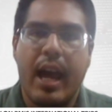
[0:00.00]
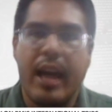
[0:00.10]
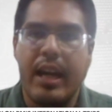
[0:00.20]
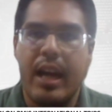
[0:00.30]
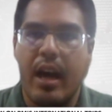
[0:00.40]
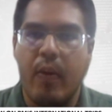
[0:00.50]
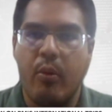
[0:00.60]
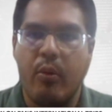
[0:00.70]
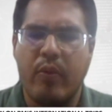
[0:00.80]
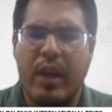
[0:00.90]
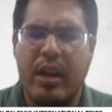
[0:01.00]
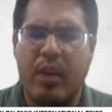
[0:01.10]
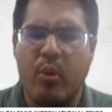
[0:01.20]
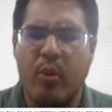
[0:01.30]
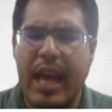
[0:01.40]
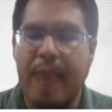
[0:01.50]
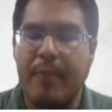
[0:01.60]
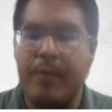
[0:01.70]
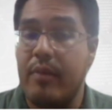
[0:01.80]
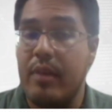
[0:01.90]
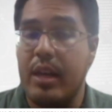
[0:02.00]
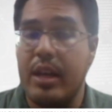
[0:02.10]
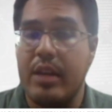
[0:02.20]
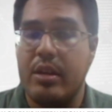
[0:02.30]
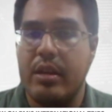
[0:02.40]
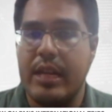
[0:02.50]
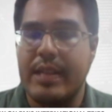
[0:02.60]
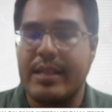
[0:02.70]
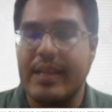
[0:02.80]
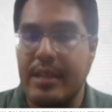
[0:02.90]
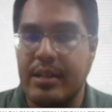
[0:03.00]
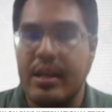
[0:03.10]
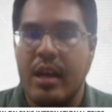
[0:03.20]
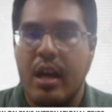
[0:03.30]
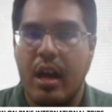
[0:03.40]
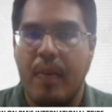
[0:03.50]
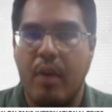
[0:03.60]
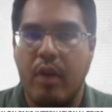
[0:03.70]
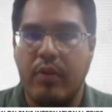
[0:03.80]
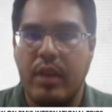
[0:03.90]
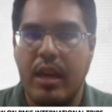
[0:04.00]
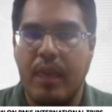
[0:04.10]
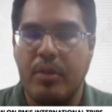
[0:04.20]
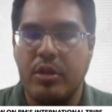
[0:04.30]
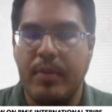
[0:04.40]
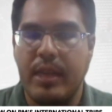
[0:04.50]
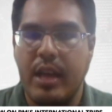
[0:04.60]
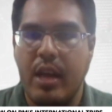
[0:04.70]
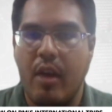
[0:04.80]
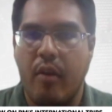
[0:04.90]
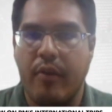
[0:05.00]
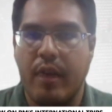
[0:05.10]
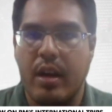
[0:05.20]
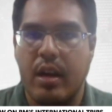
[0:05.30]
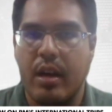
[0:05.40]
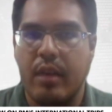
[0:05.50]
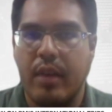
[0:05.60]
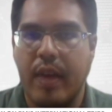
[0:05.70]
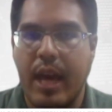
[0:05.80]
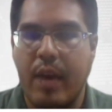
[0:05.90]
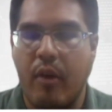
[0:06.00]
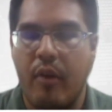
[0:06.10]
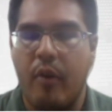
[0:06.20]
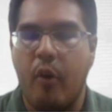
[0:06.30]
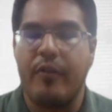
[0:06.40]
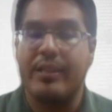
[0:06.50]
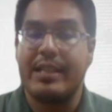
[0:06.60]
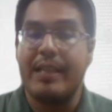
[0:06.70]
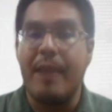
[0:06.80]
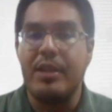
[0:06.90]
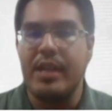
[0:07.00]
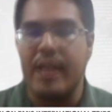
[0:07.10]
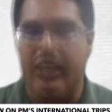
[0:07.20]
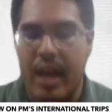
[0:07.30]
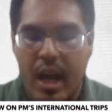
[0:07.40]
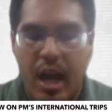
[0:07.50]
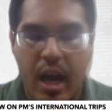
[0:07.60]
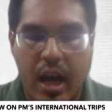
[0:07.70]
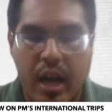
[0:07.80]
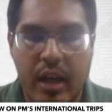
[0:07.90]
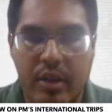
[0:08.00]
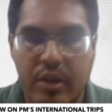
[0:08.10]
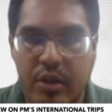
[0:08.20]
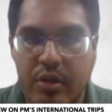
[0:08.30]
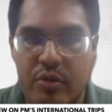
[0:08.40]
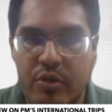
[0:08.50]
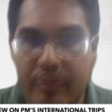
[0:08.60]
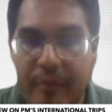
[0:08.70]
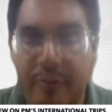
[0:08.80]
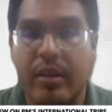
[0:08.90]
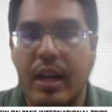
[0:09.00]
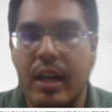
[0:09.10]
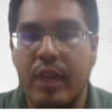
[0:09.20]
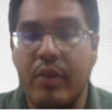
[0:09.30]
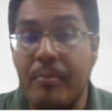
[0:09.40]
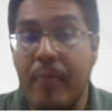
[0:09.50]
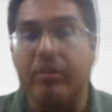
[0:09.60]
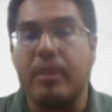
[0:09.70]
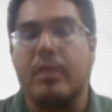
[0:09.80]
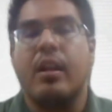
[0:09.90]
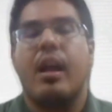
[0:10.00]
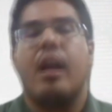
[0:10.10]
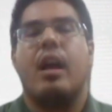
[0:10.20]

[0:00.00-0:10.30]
And uh, when he was there, I believe he he, he discussed about the possibility of uh, of, of establishing uh, a, a, travel green bubble